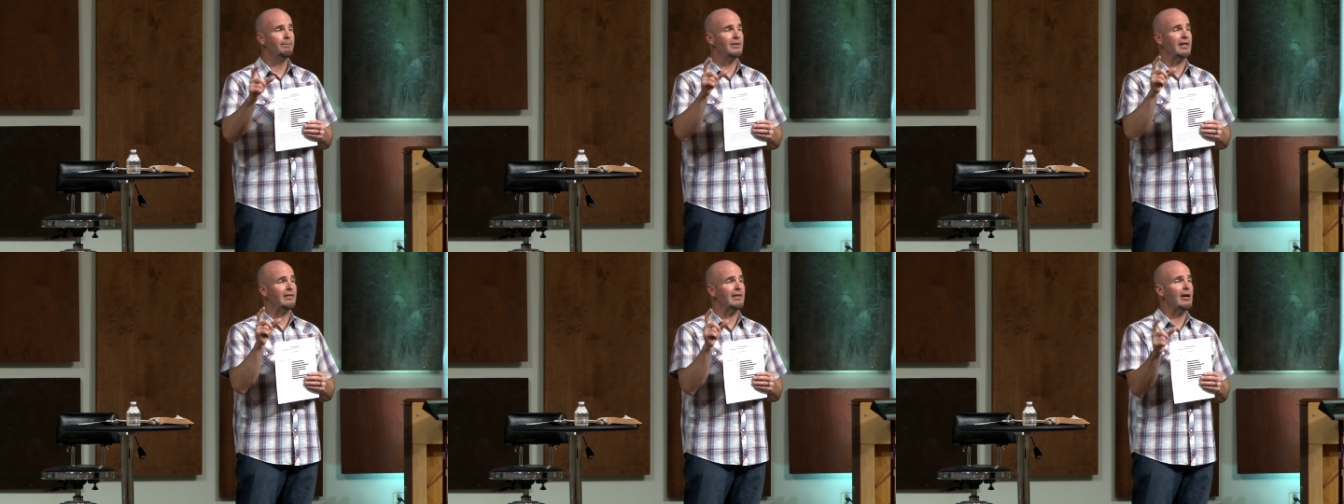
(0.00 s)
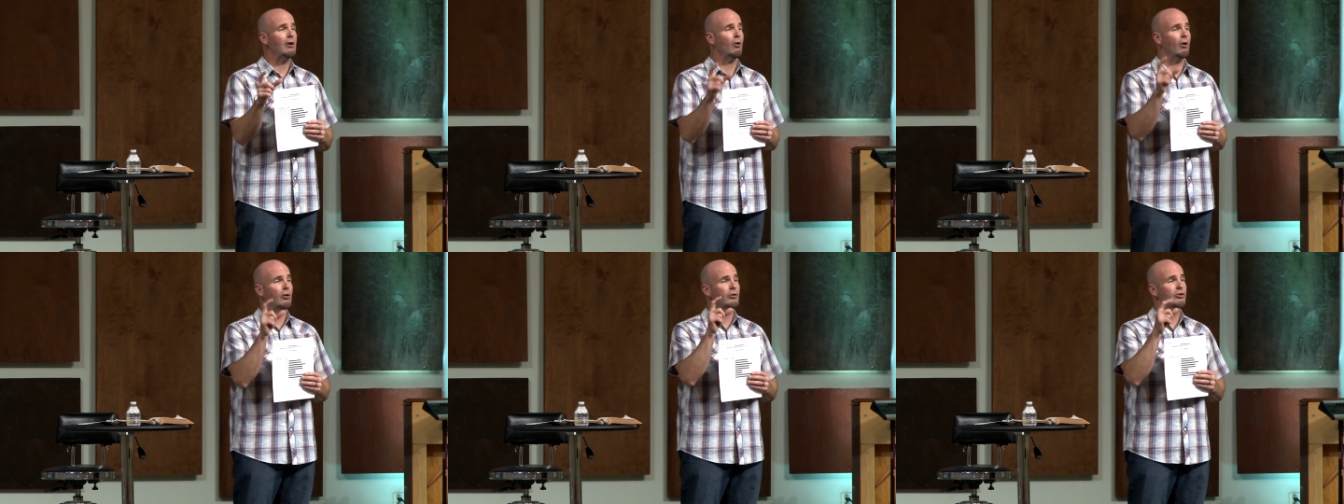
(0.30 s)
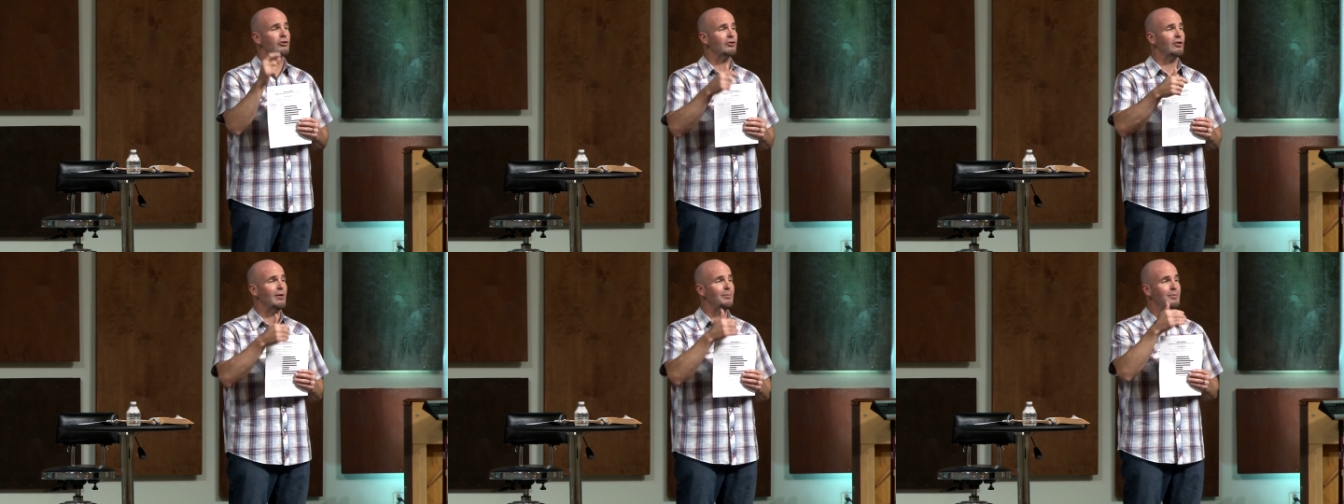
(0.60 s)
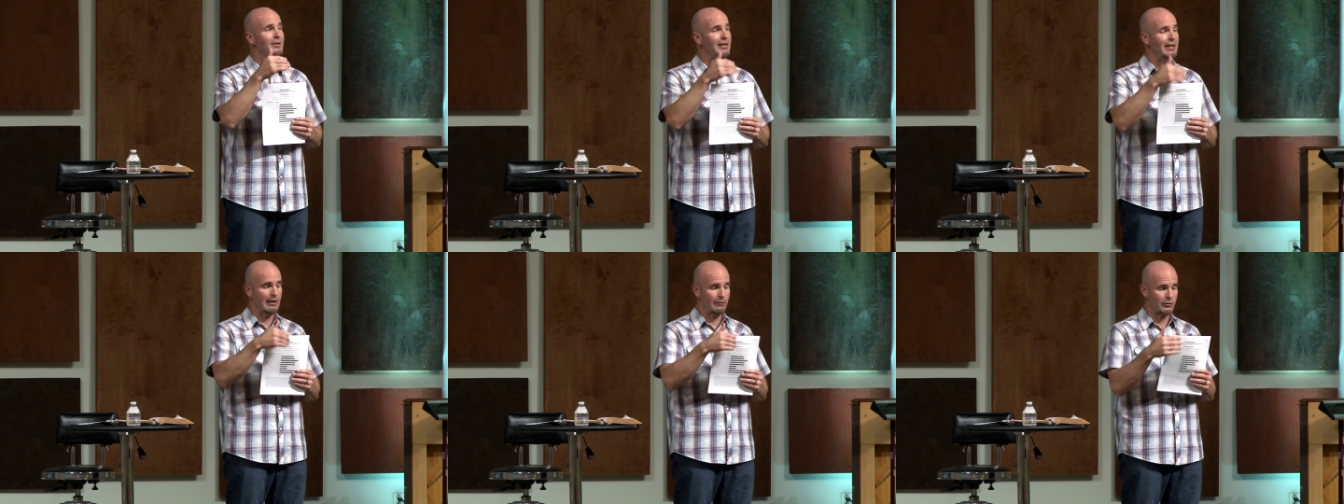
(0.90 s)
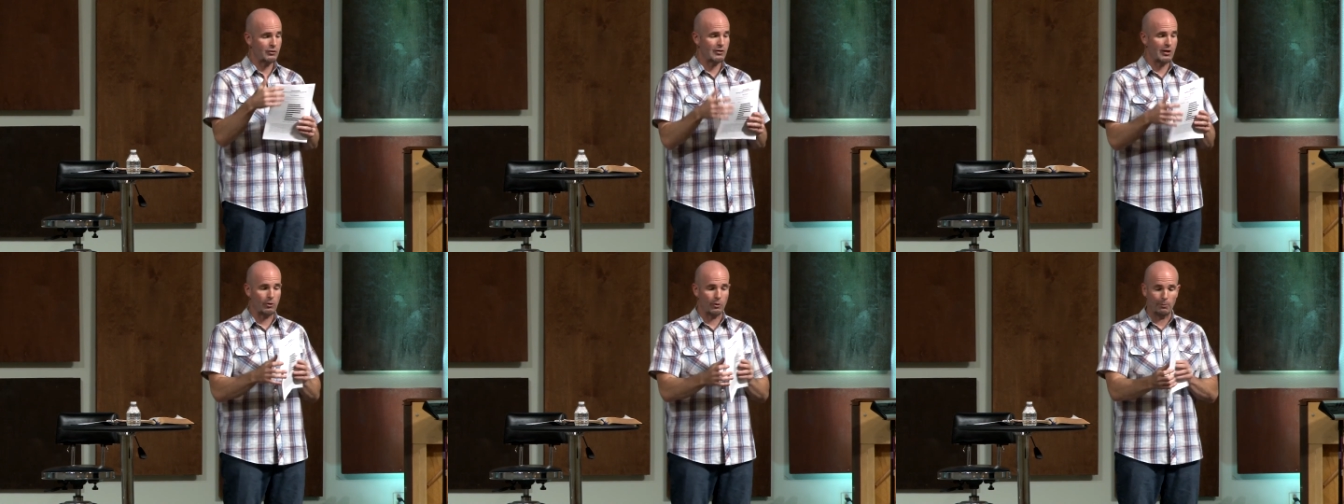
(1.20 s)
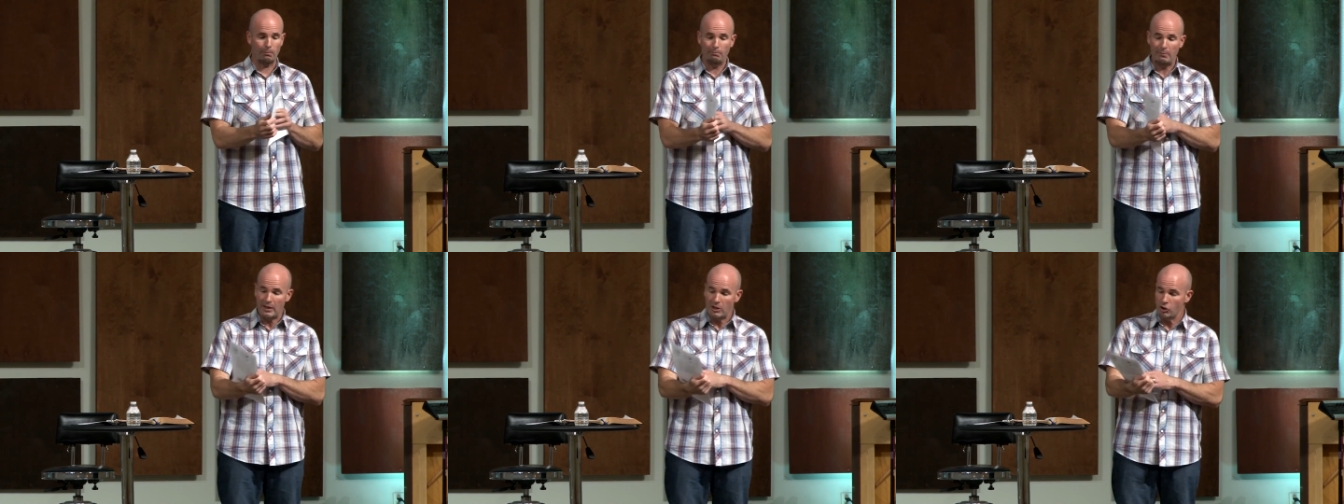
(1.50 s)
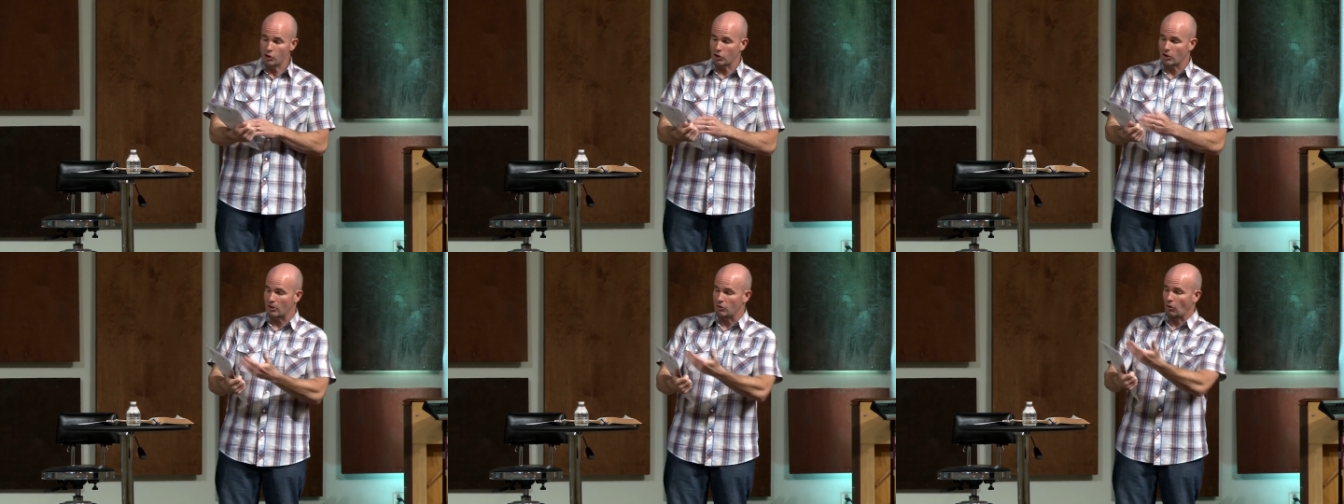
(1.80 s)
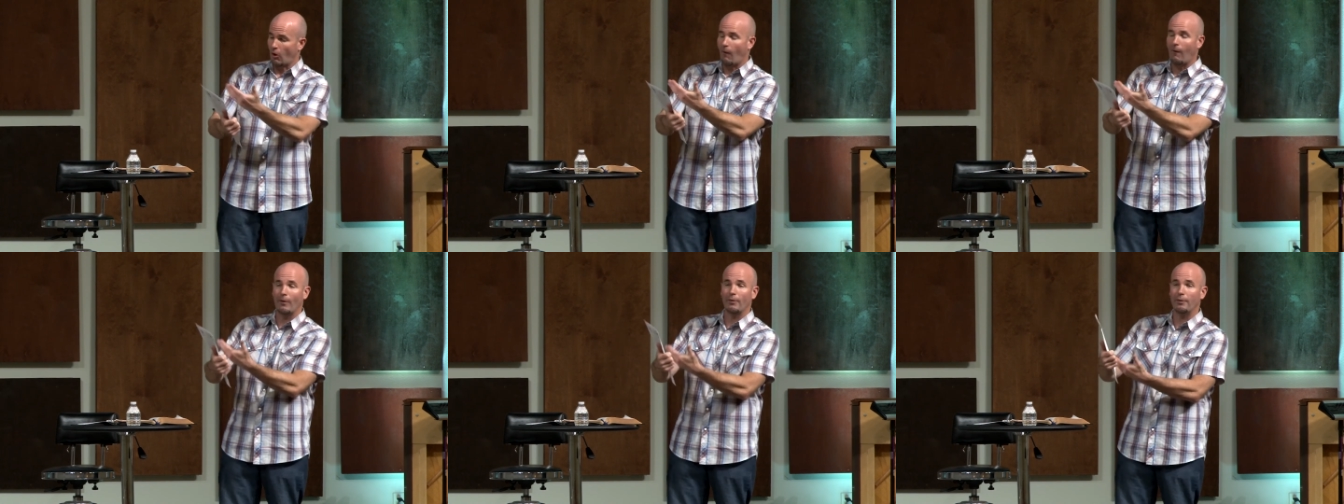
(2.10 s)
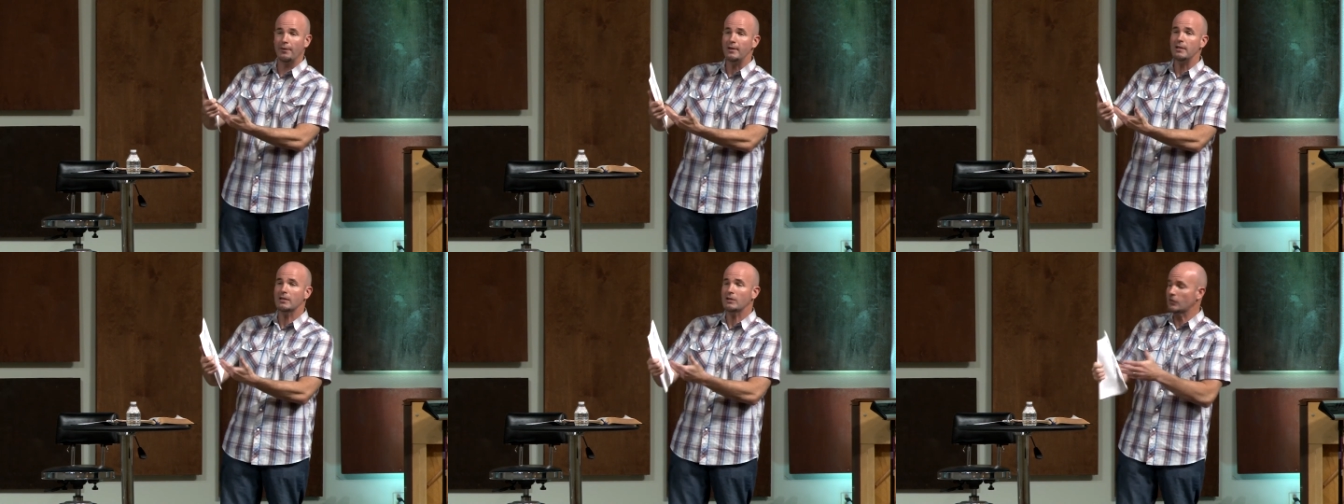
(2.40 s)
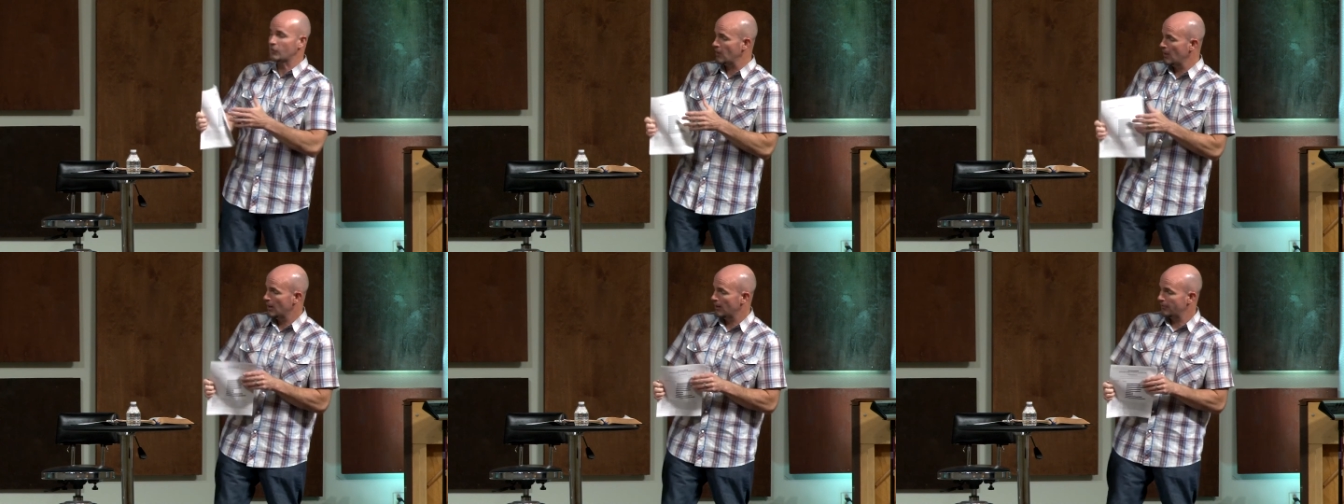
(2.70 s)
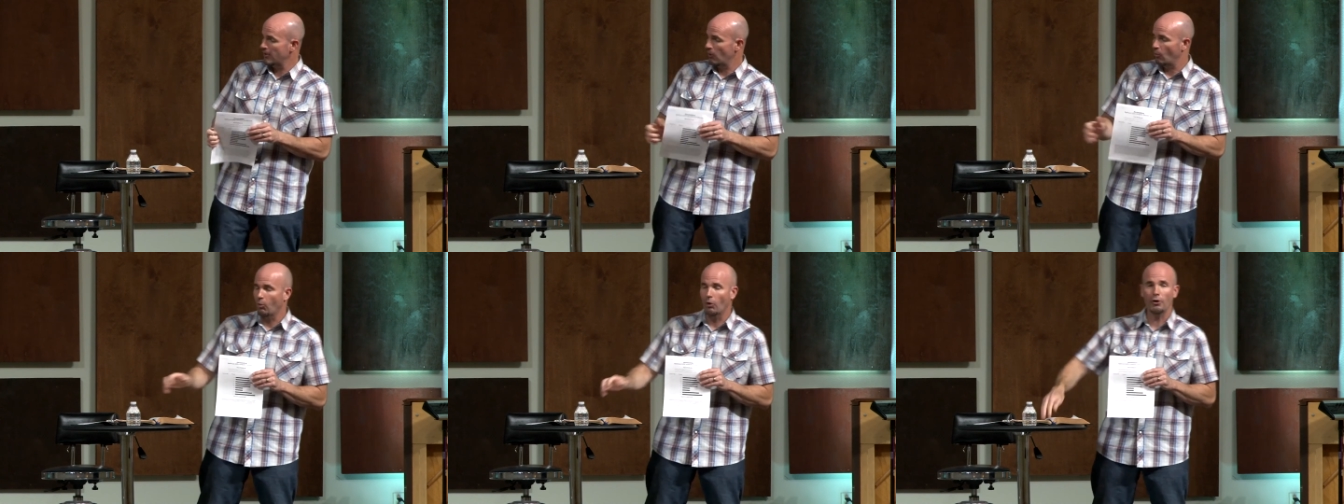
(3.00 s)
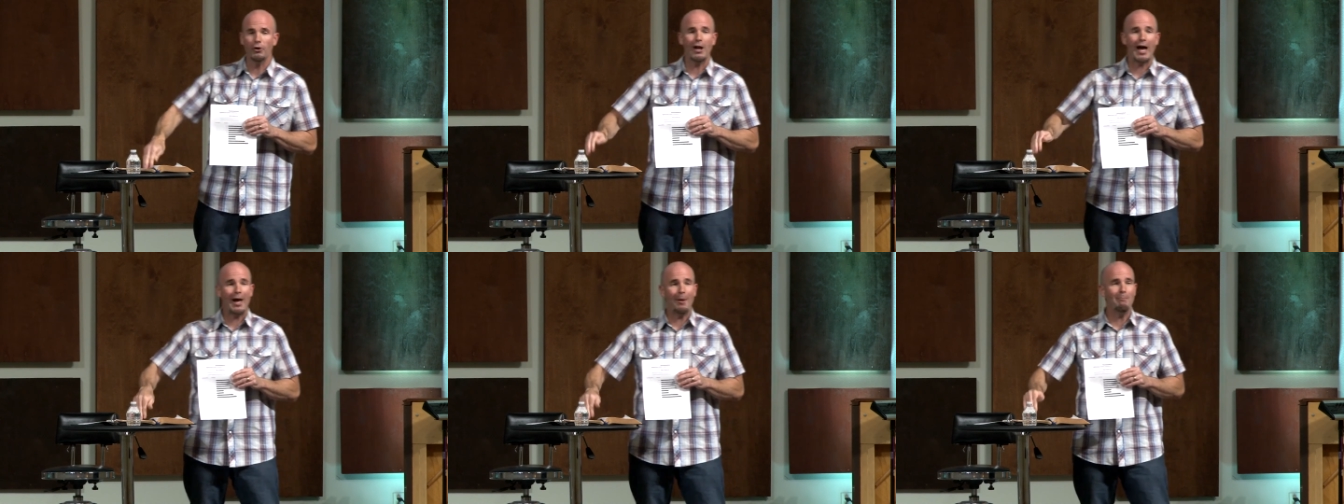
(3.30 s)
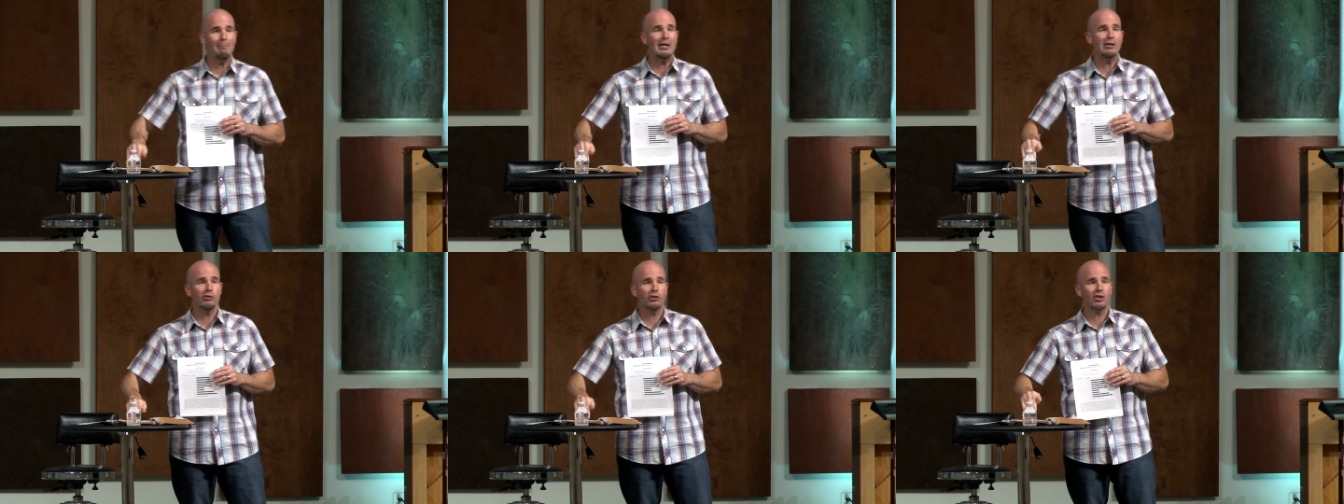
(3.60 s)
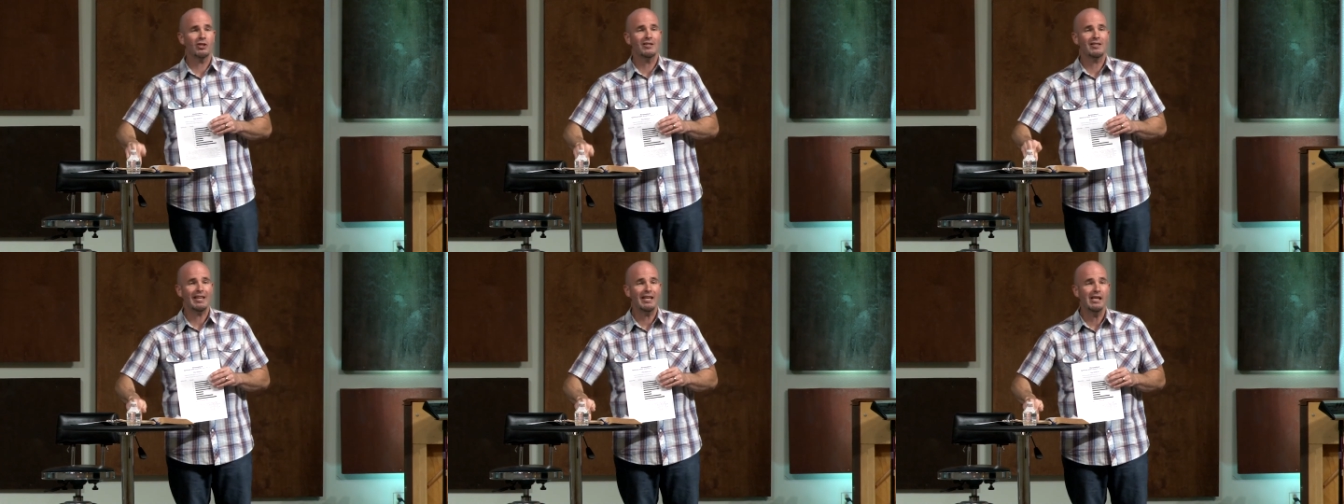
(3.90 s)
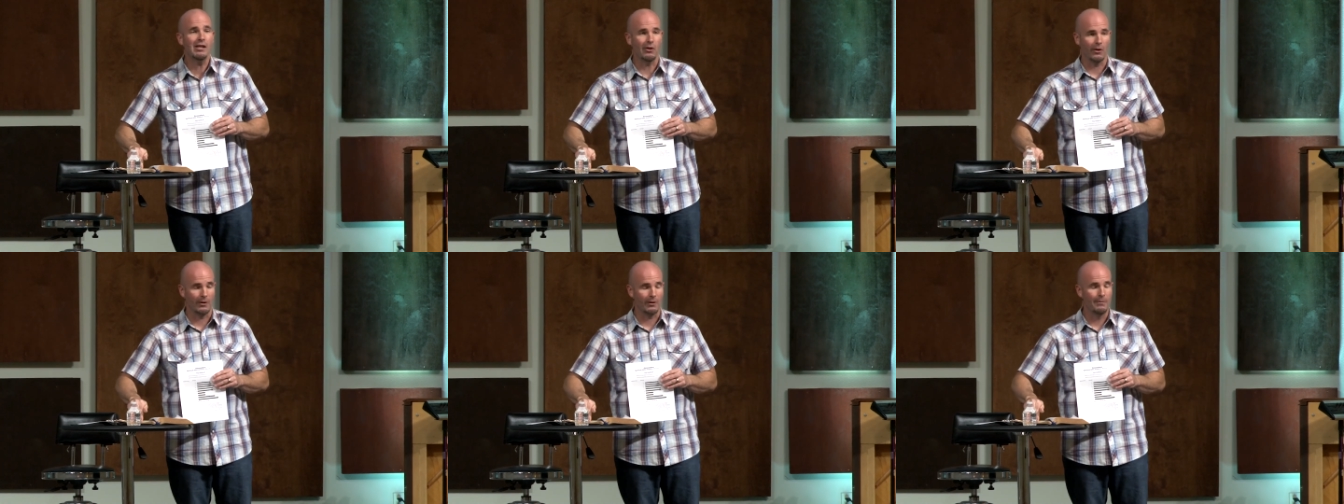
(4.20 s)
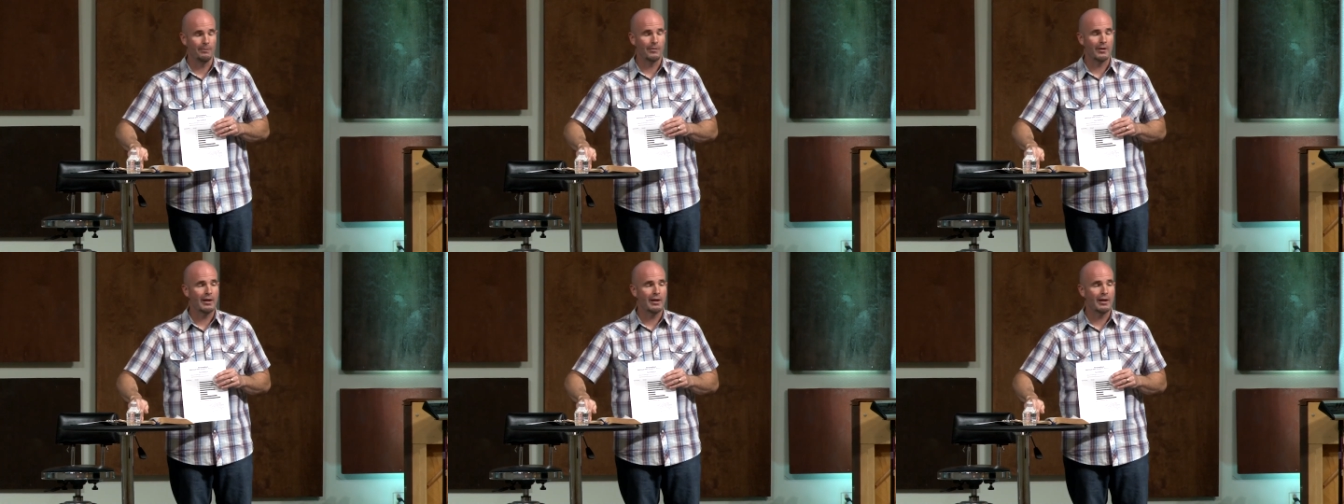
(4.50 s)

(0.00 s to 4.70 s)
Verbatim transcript: that there are some gifts that are mentioned on this that were not mentioned here.